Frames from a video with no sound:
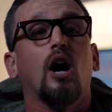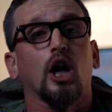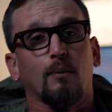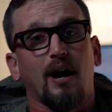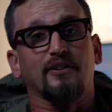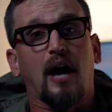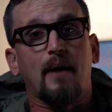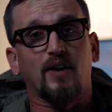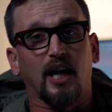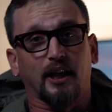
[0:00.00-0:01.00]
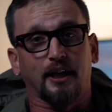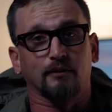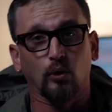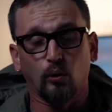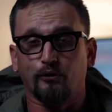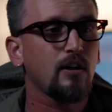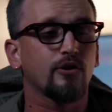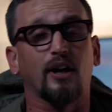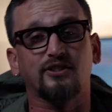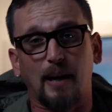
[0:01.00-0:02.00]
Otherwise I'm violating rules.
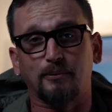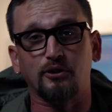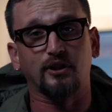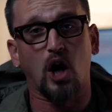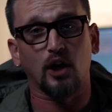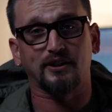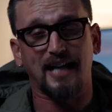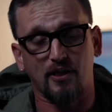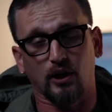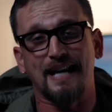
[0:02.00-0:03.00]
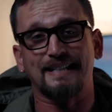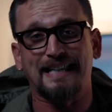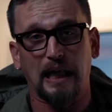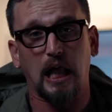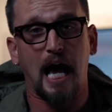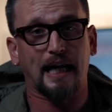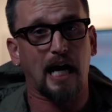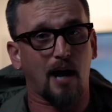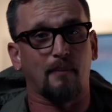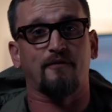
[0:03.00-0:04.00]
So I stopped using it altogether until I
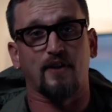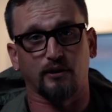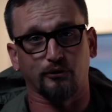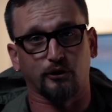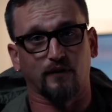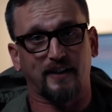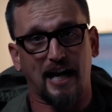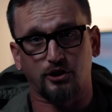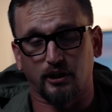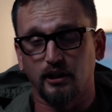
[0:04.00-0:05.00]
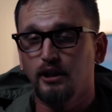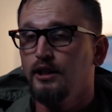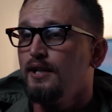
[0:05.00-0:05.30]
got my federal certification.